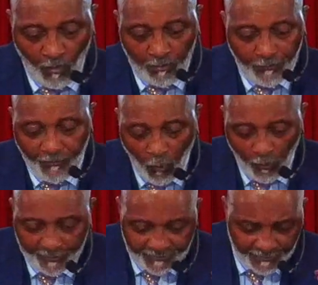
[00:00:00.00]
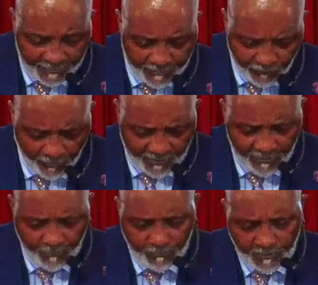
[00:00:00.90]
The thorn is an
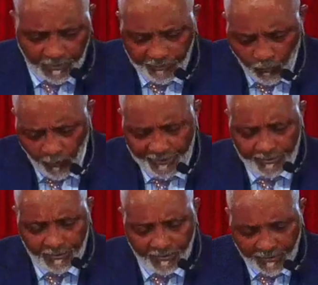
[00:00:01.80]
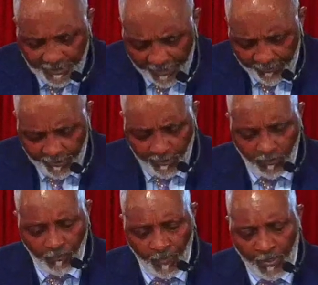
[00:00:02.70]
extreme situation, scenario.